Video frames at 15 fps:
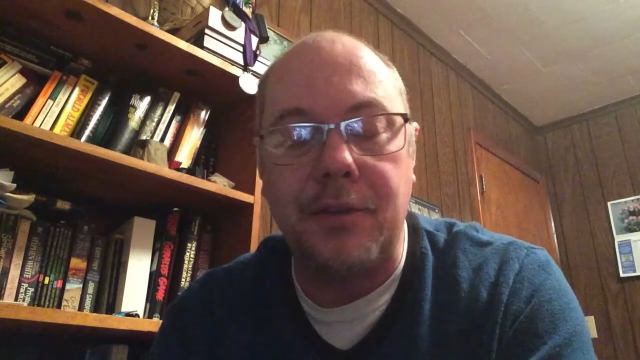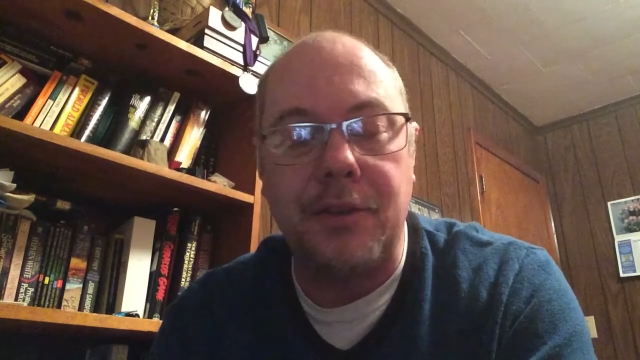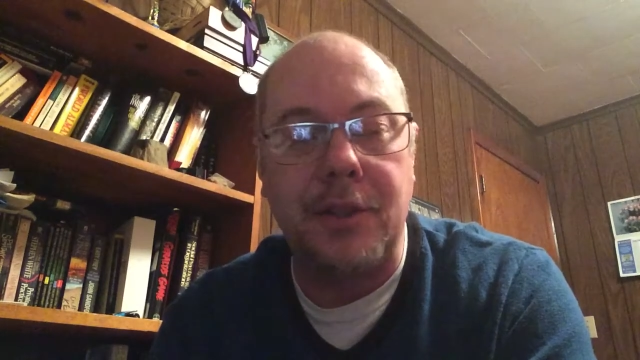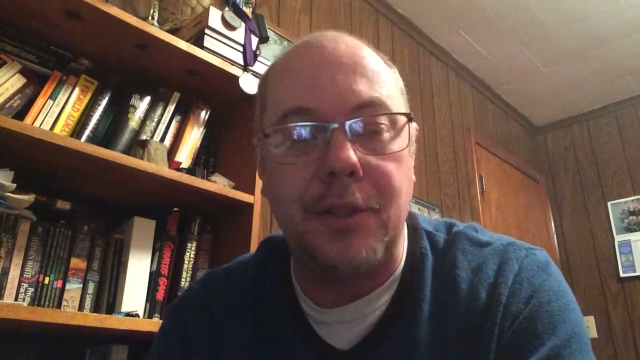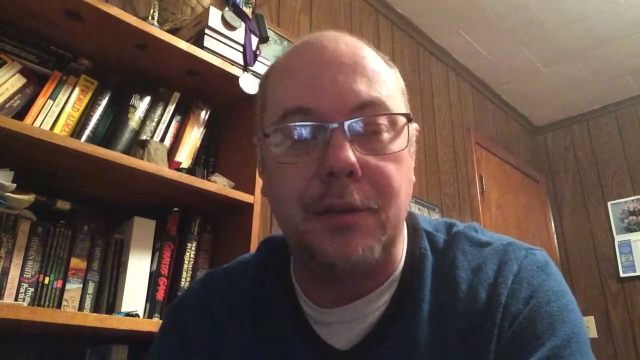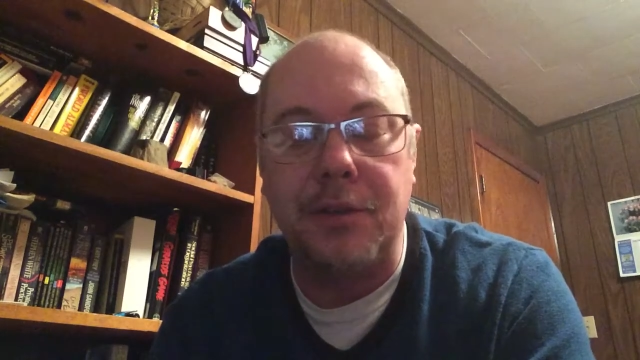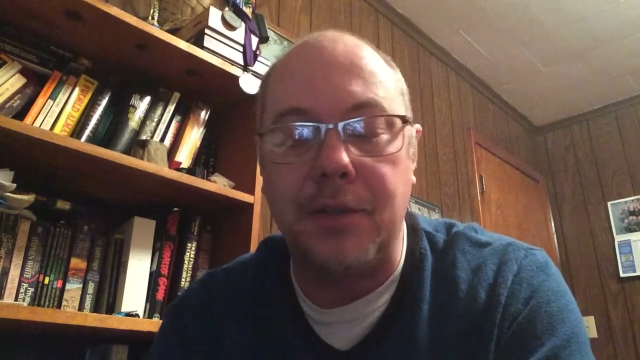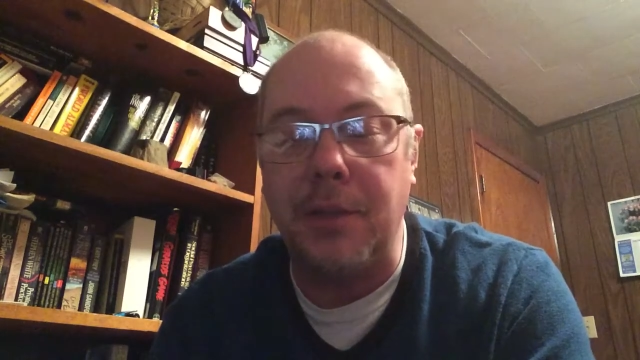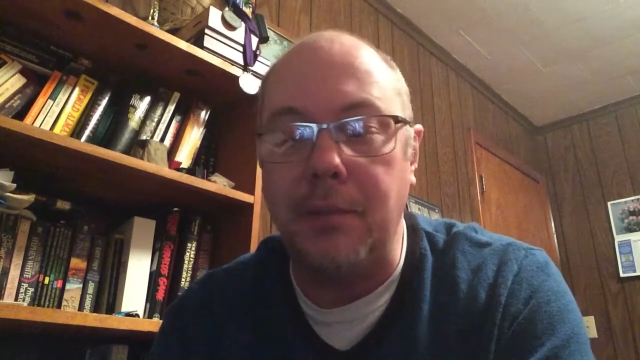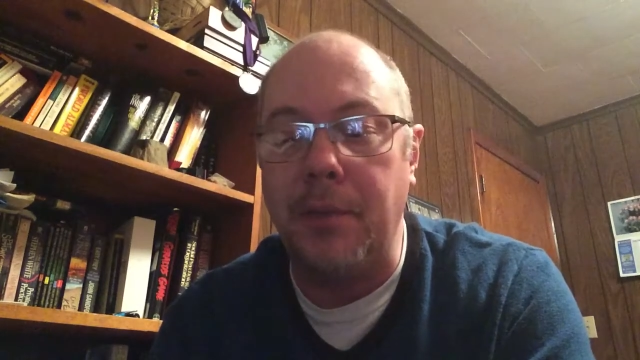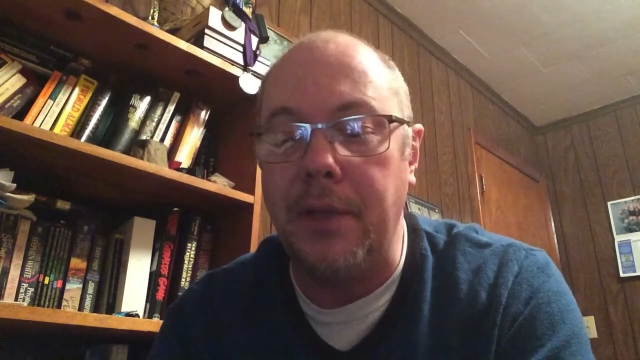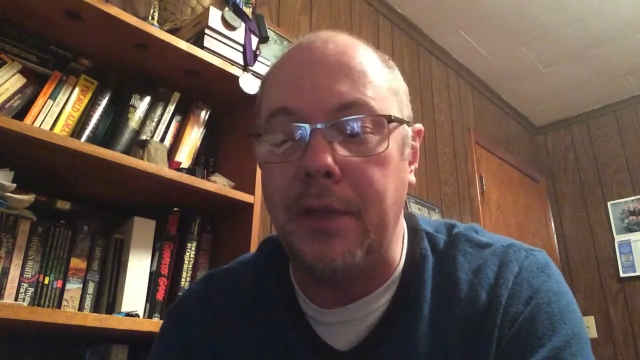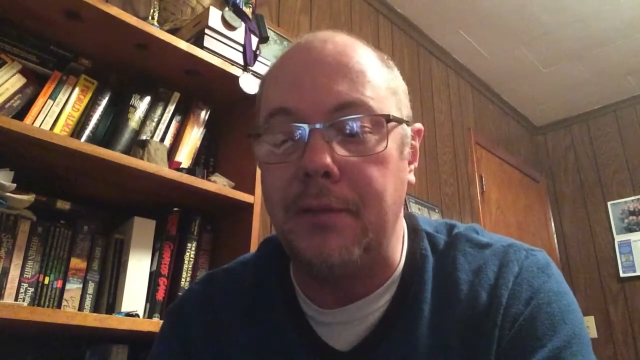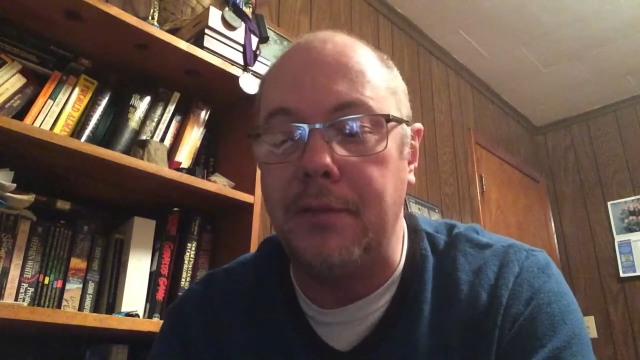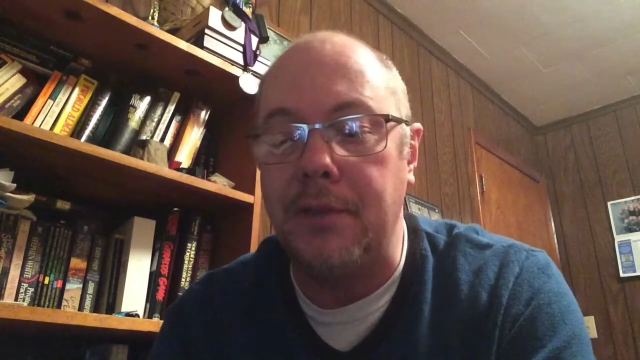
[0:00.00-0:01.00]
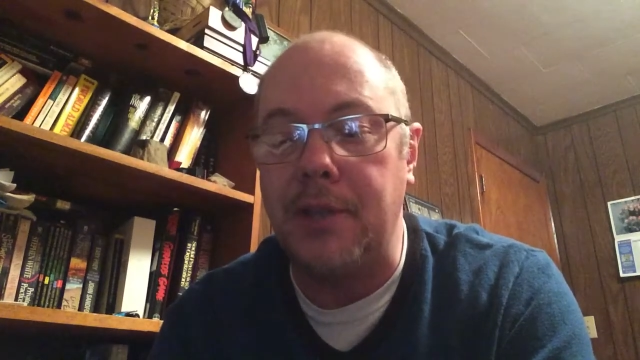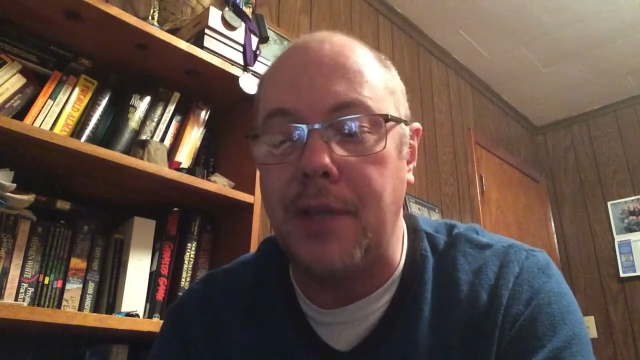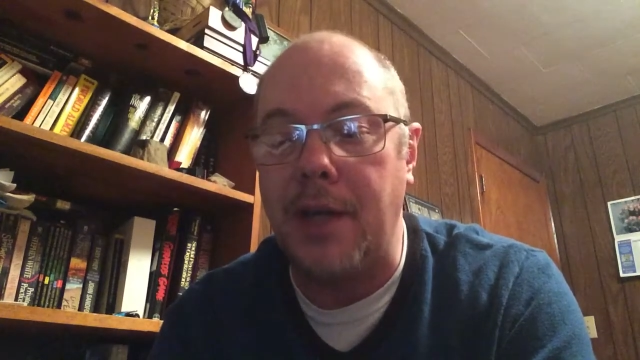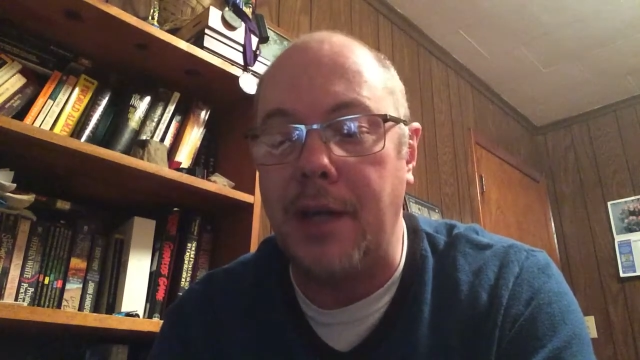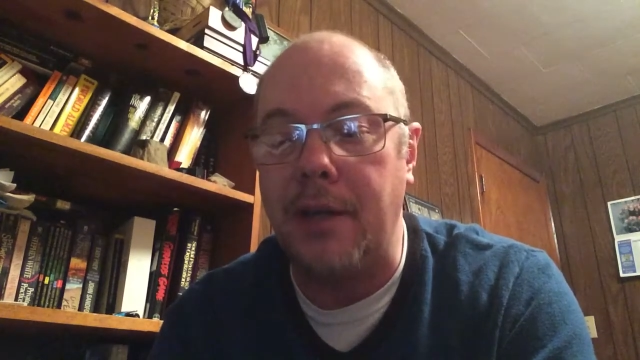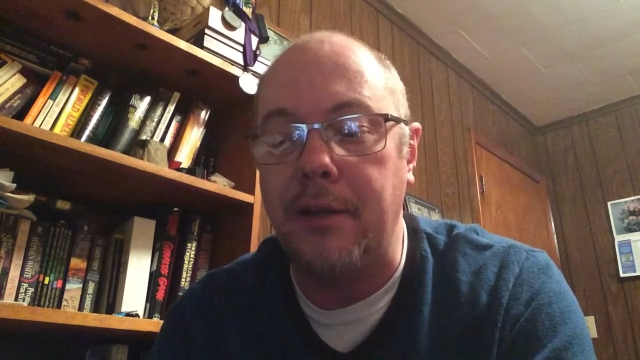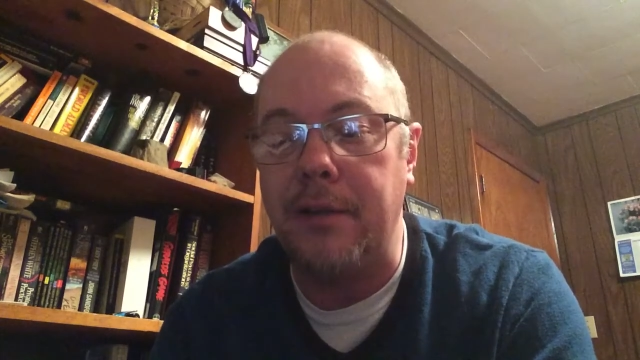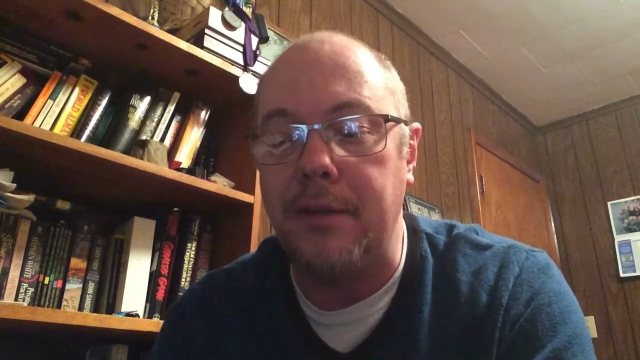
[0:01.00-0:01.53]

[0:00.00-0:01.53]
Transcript: She believes the child